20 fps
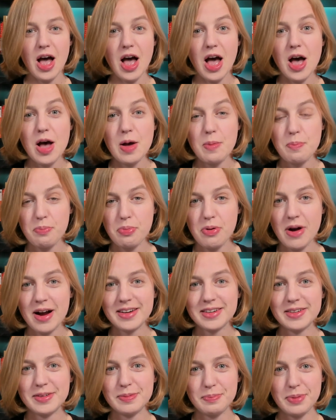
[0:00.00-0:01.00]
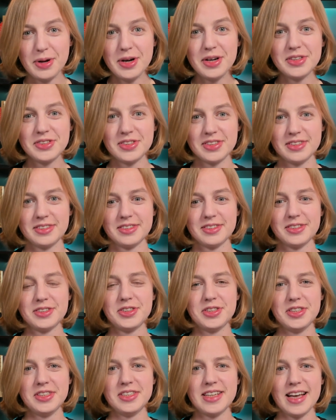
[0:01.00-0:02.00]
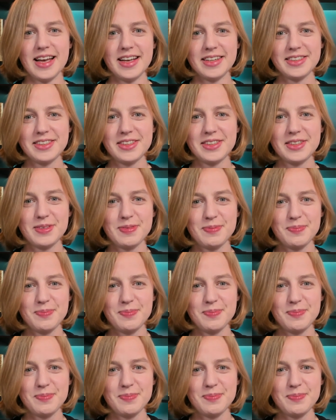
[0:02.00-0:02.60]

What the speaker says: A pregnant person, she says.